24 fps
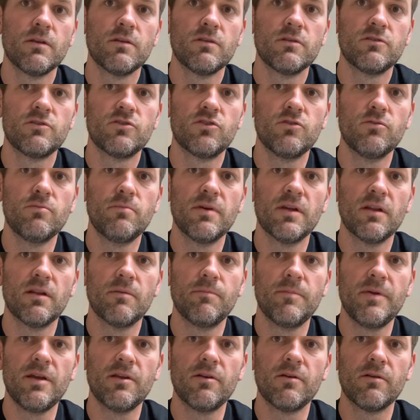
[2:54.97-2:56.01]

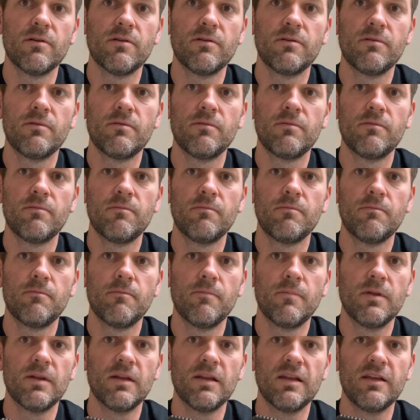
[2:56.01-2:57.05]
2mm
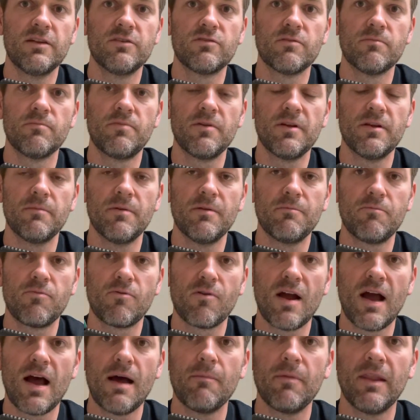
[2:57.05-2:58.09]
Lindrum Pittman
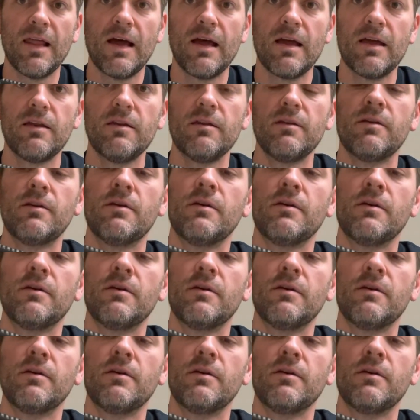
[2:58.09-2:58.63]
prime line.